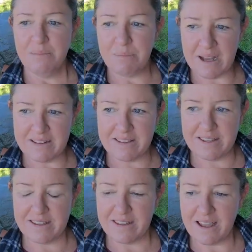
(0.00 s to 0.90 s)
but
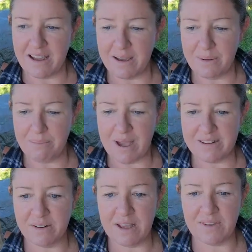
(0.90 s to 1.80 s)
I
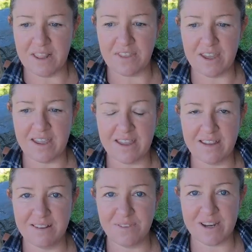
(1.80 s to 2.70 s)
don't have anything
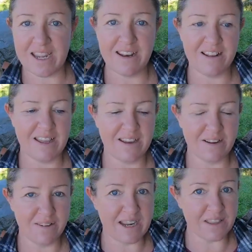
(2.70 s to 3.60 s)
for kindling
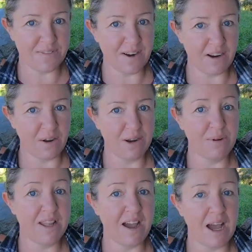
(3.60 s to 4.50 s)
or to get the fire going
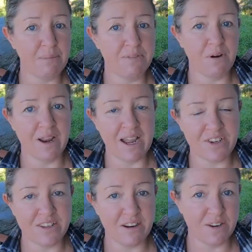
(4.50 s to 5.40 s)
really hot before I
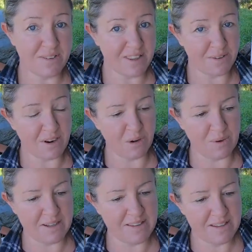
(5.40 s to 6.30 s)
actually start using those
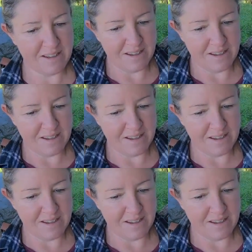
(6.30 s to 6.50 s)
hardwoods.